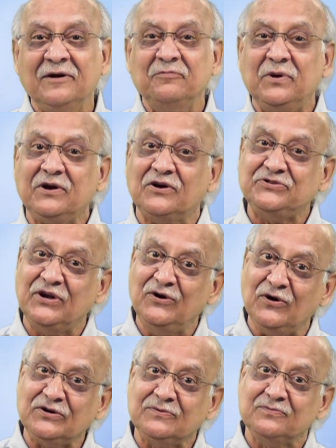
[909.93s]
Because
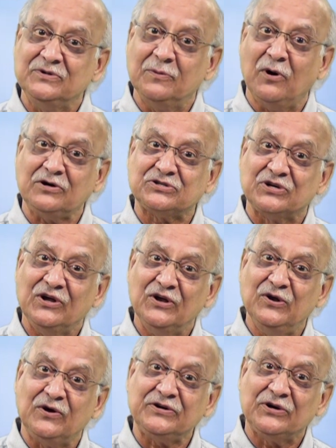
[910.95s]
the books
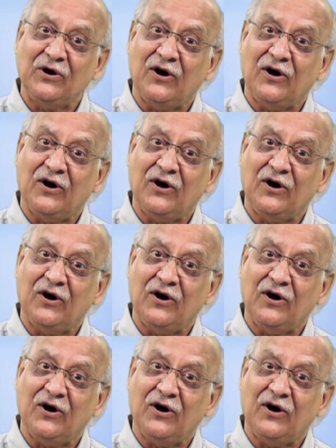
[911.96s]
looked